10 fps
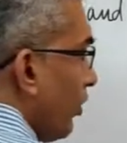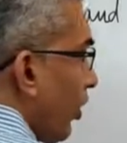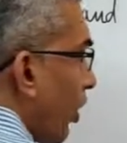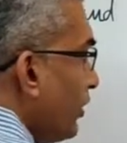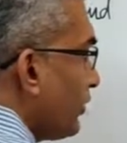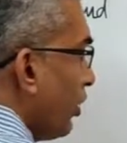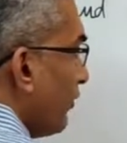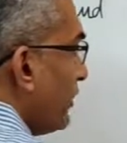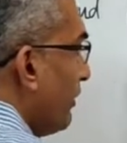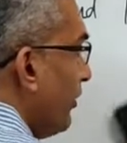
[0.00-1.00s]
All three
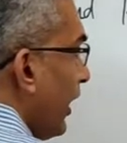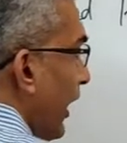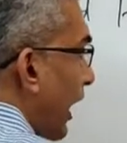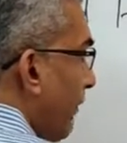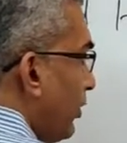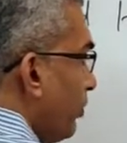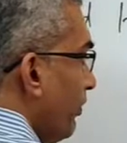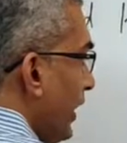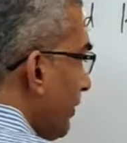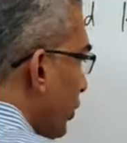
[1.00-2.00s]
of them happen to
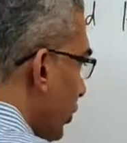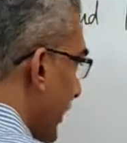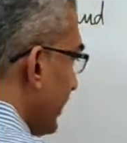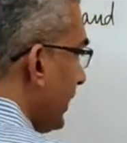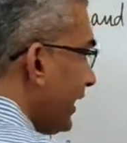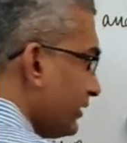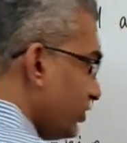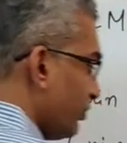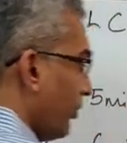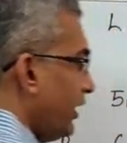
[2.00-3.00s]
beep together at this
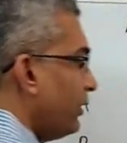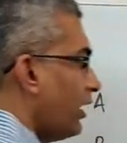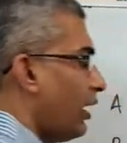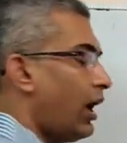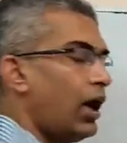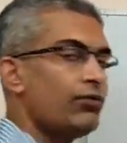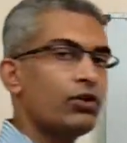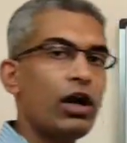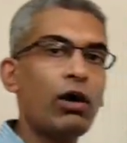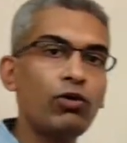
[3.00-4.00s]
moment.
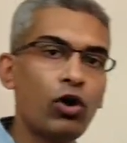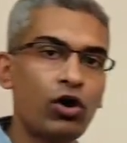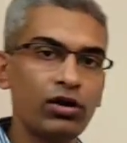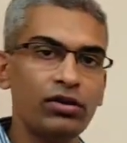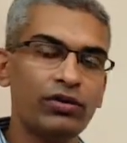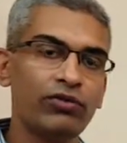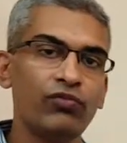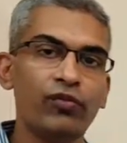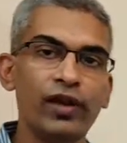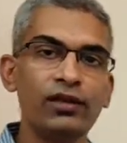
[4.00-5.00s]
After how long
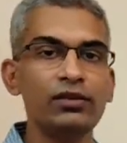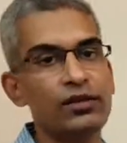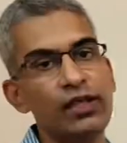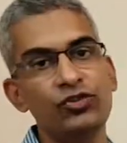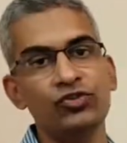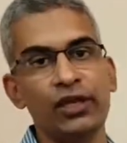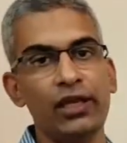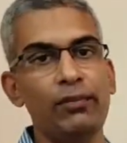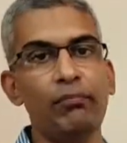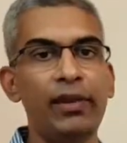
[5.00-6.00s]
will these
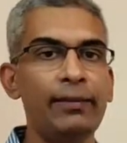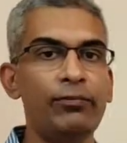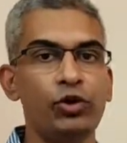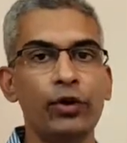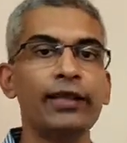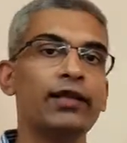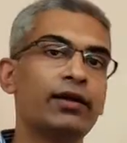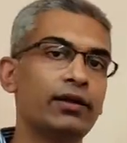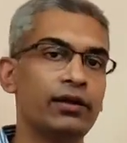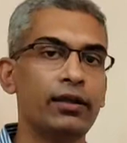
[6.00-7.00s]
three beep
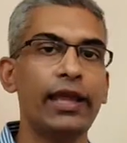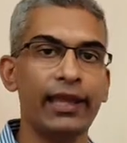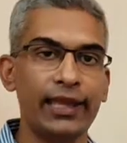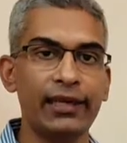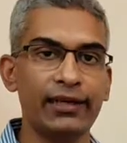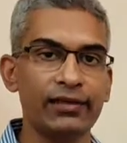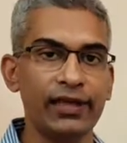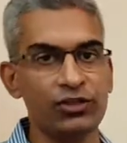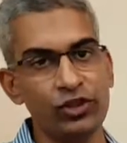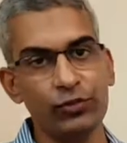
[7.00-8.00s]
together again?
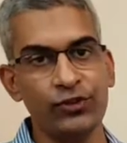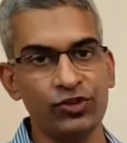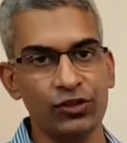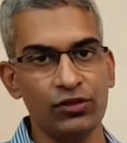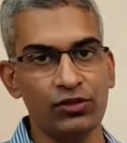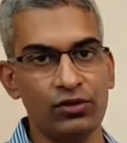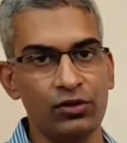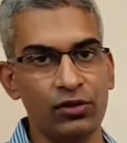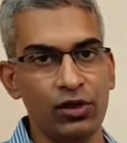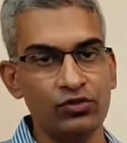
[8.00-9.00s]
That's the question.
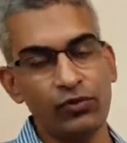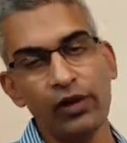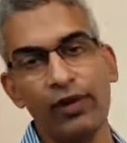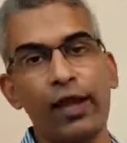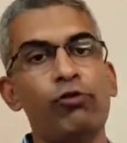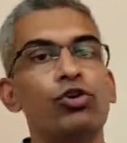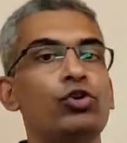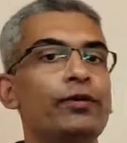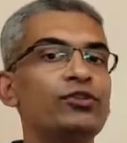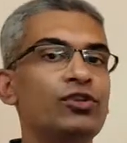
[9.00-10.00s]
So what we have to
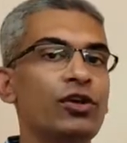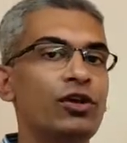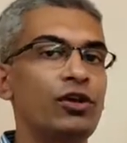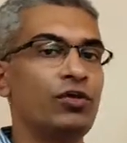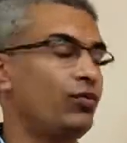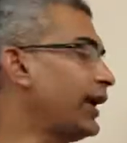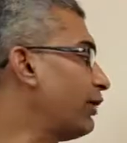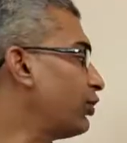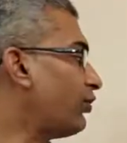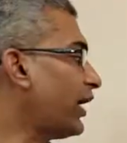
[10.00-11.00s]
do is, we
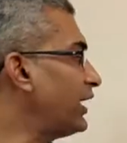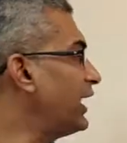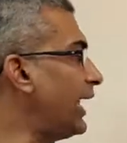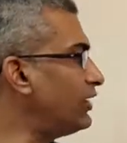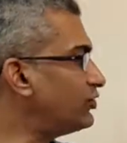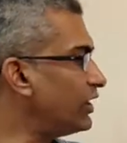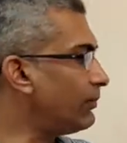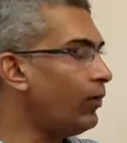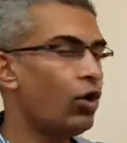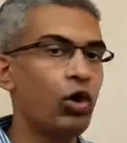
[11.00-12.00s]
have to find the
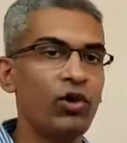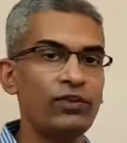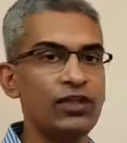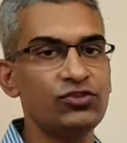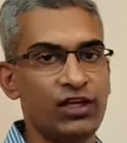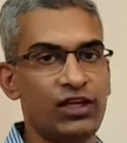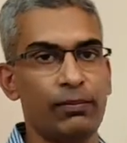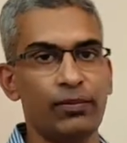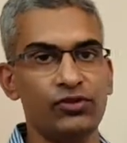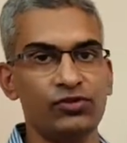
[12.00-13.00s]
LCM of three
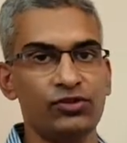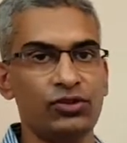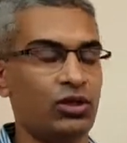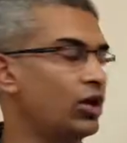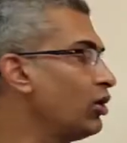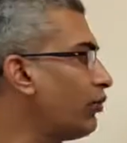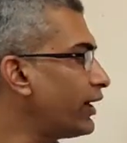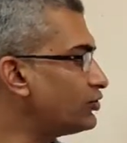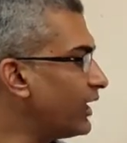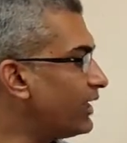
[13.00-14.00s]
numbers. What
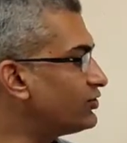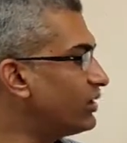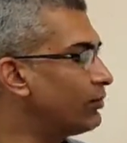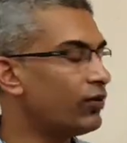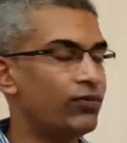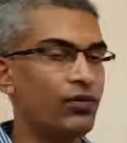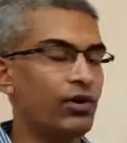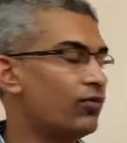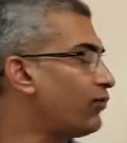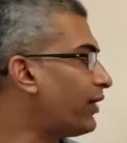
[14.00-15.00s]
is the LCM of
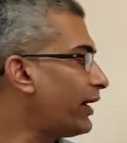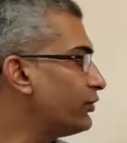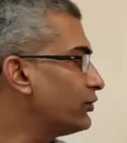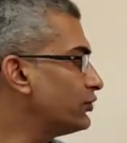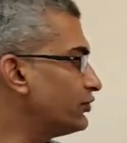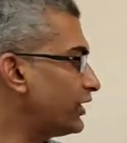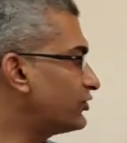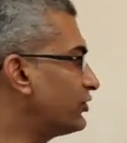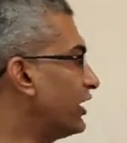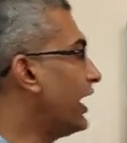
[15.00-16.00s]
5,
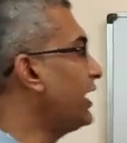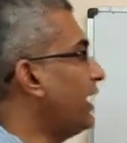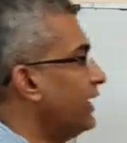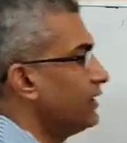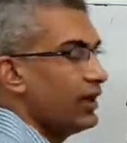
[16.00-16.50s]
6 and 8?